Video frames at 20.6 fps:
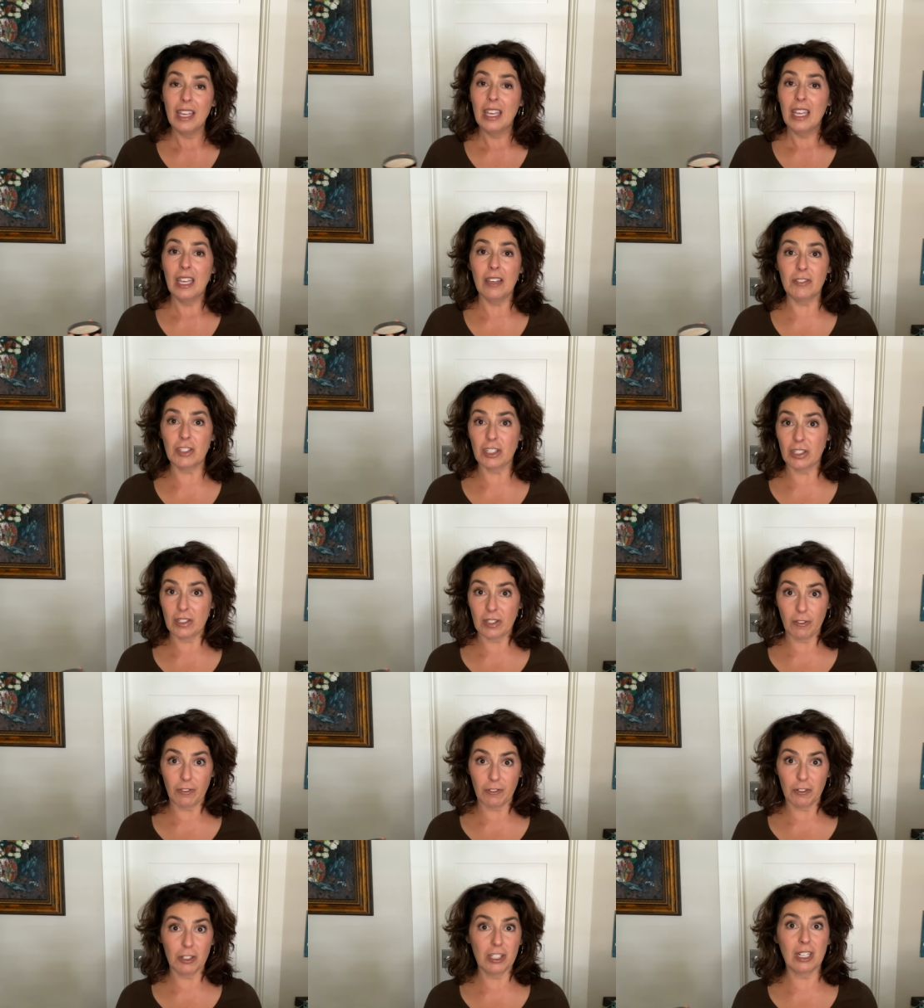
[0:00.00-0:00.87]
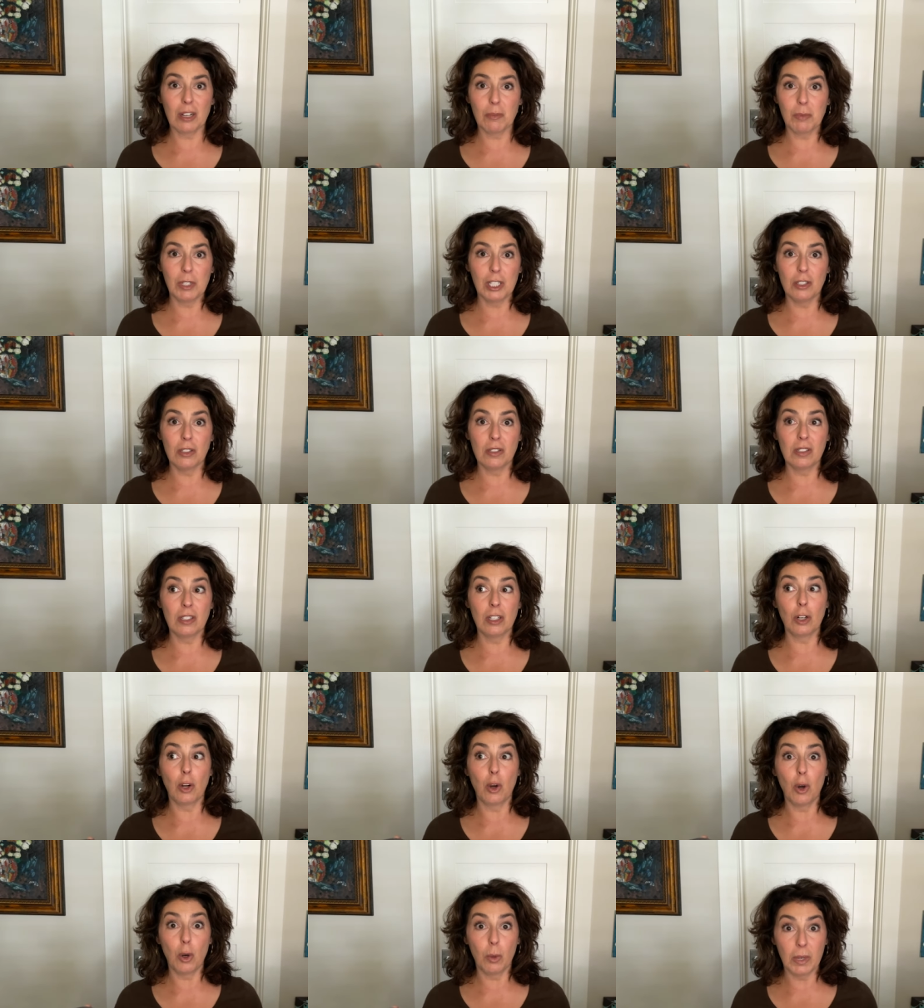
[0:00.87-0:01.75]
If just the first time I used it,
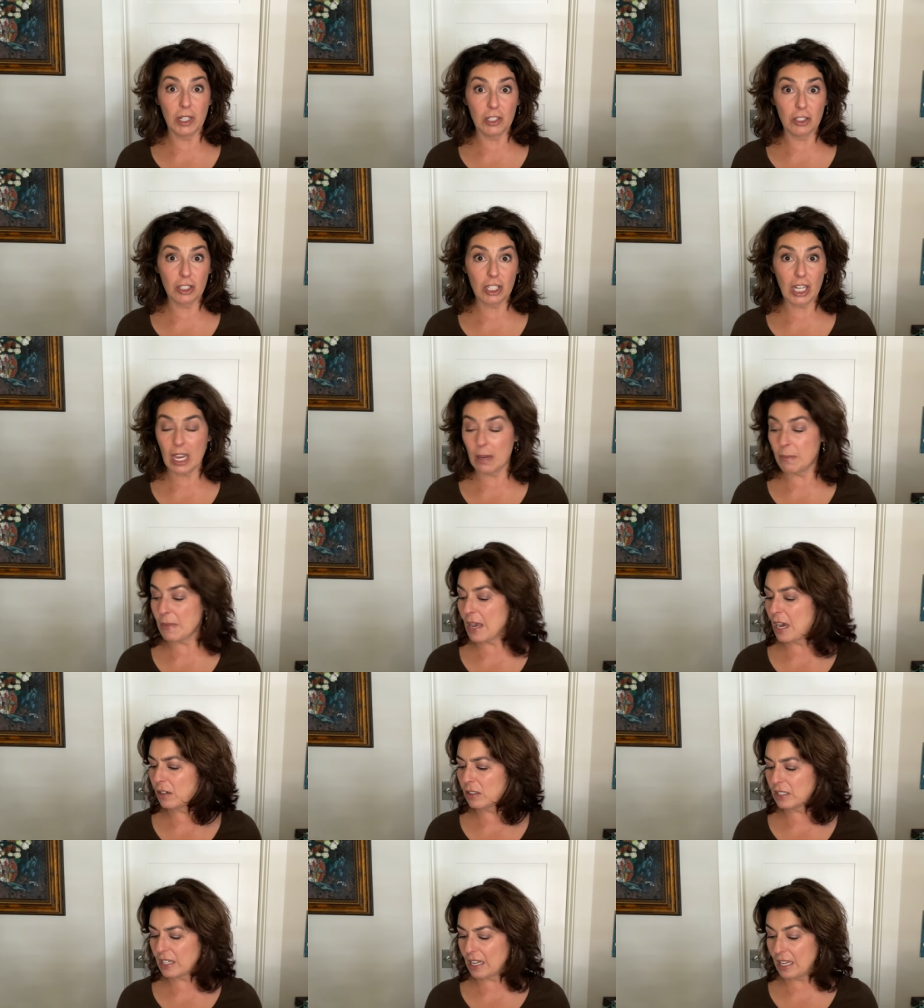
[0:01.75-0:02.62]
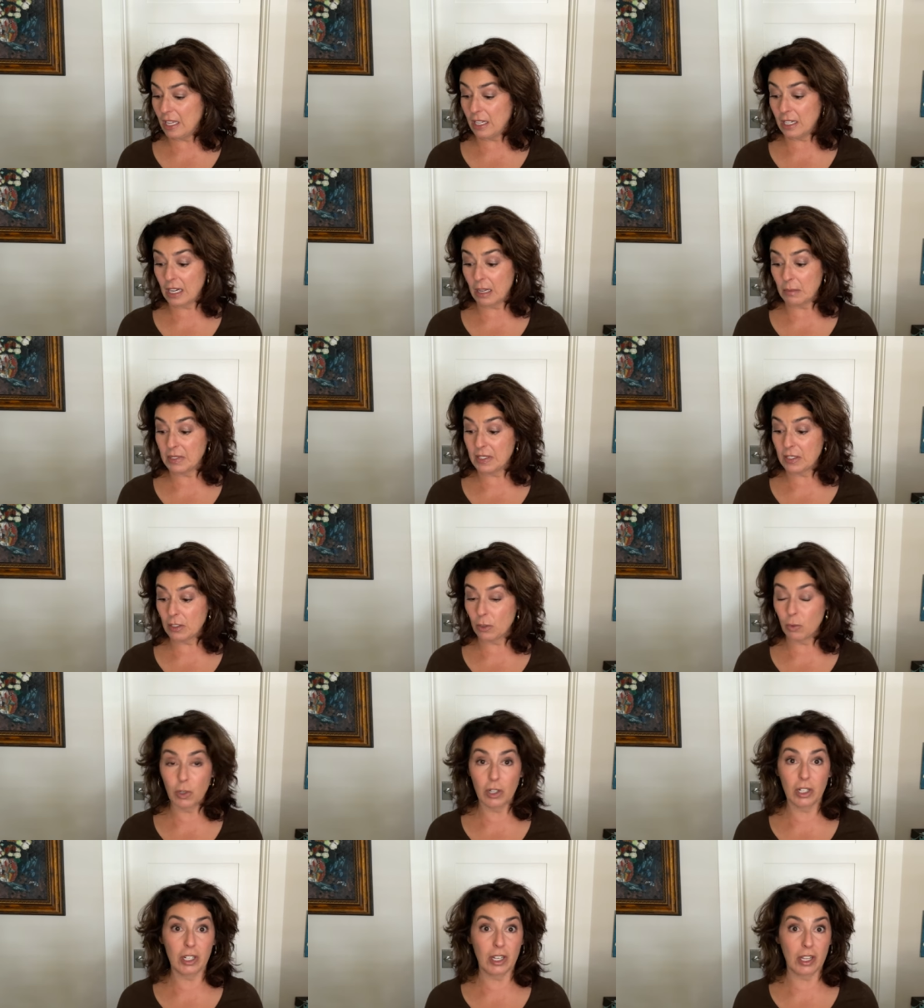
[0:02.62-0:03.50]
a whole bunch came out and I'm still
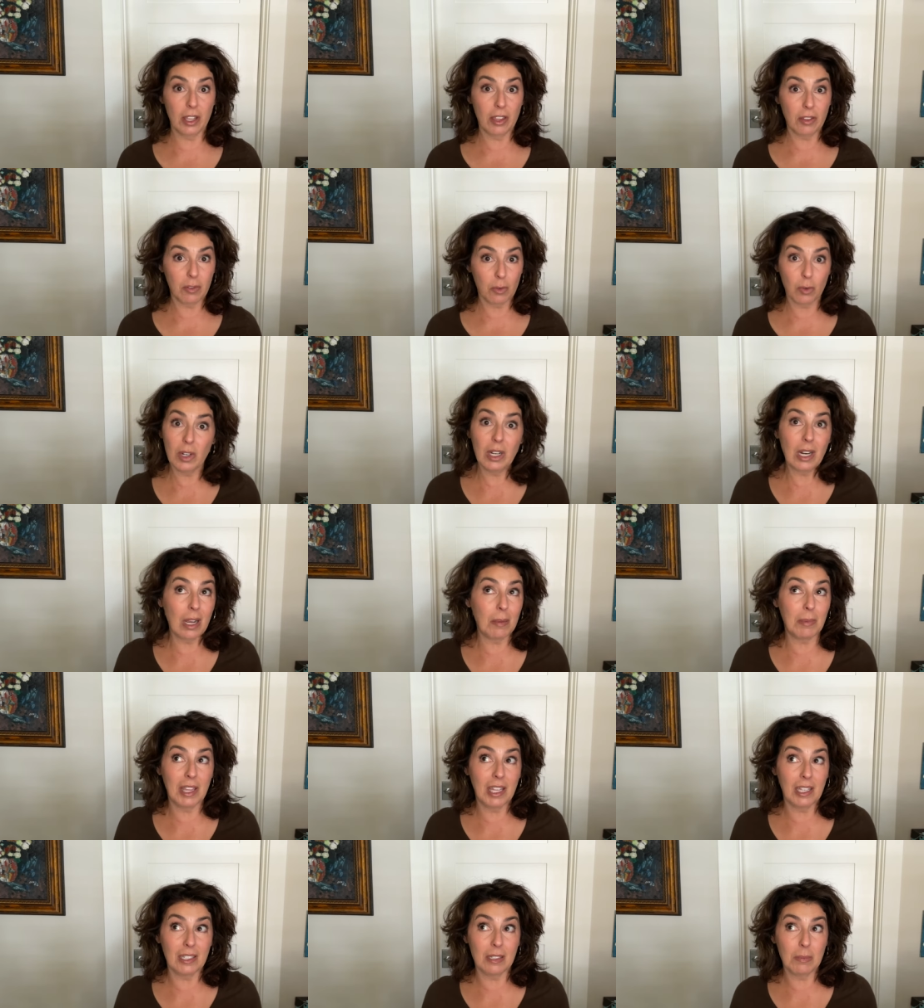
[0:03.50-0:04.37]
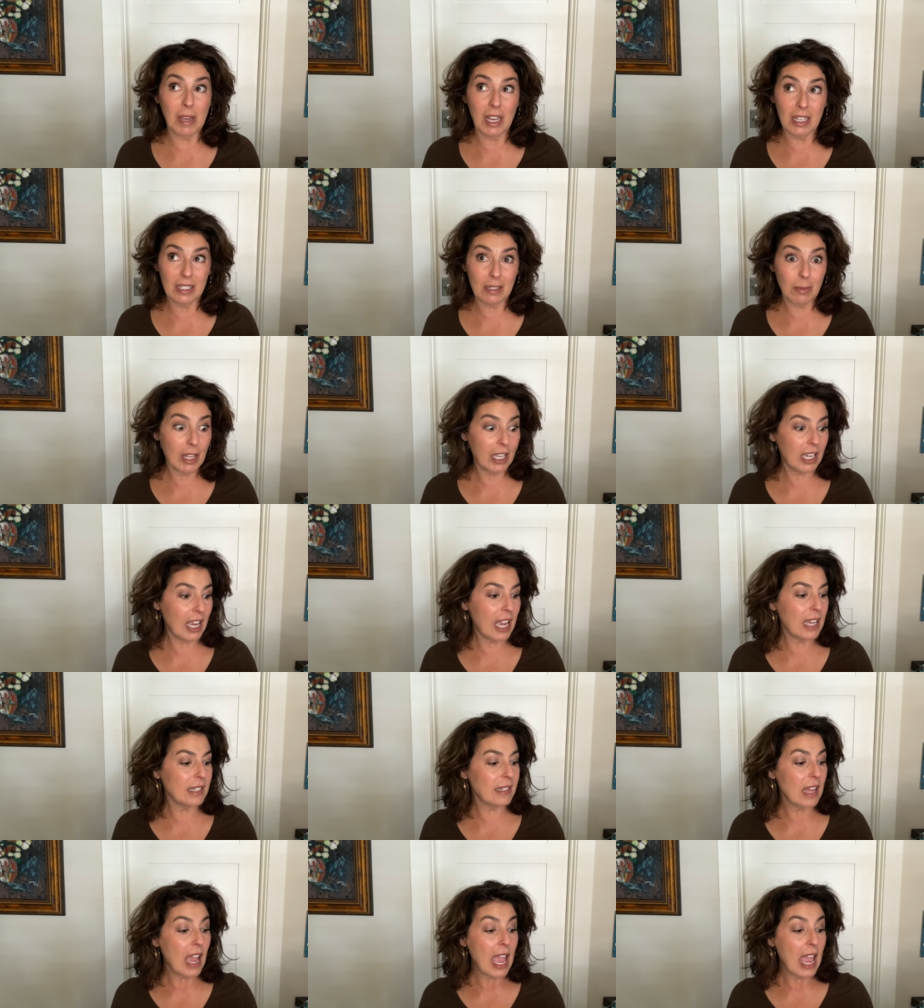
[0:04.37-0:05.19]
working through it. I mean, that's possible, I guess